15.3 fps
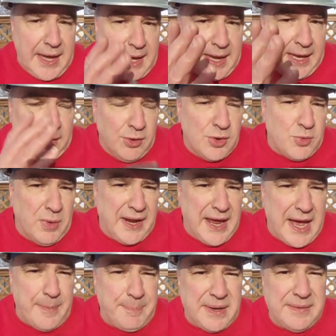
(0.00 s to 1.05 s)
And look what
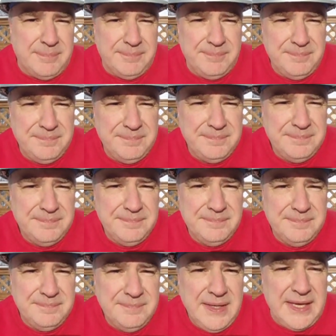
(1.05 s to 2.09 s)
happened.
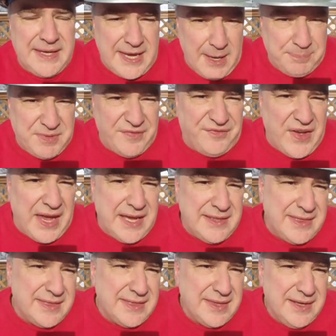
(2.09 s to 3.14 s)
He kept the
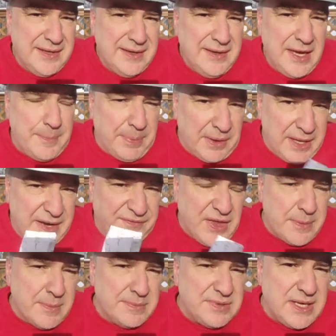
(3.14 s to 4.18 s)
faith. He believed
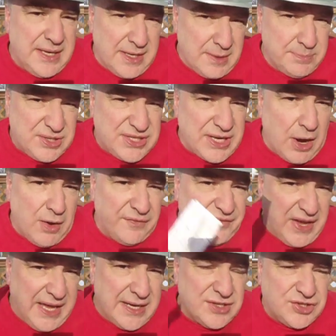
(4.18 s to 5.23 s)
in himself,
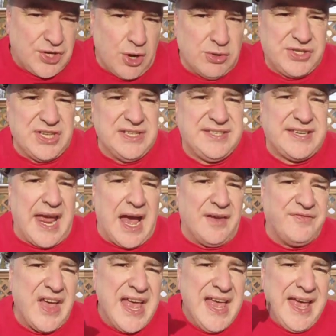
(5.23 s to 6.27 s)
in his coaching
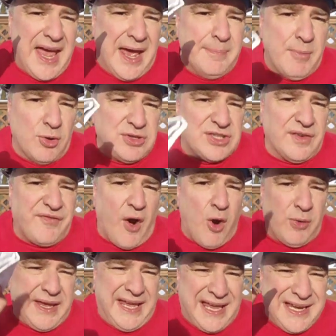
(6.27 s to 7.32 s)
staff, and most of
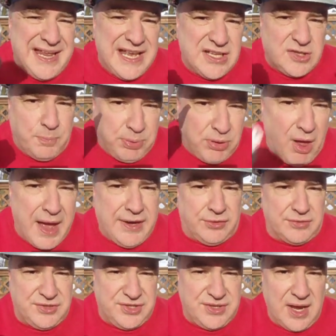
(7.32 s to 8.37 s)
all, in his
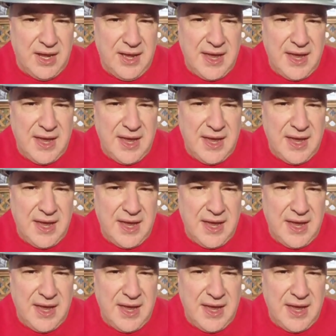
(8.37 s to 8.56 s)
players.